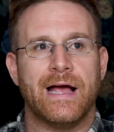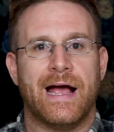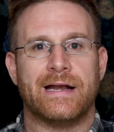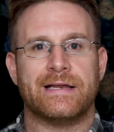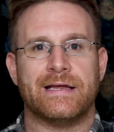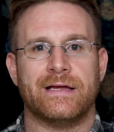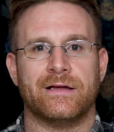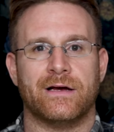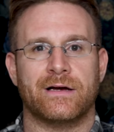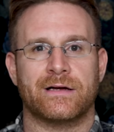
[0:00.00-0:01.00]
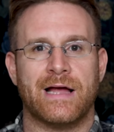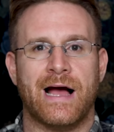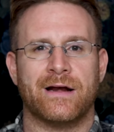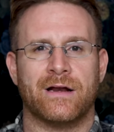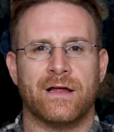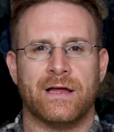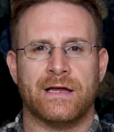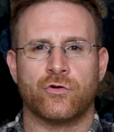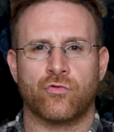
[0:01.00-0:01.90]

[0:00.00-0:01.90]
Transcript: And he got a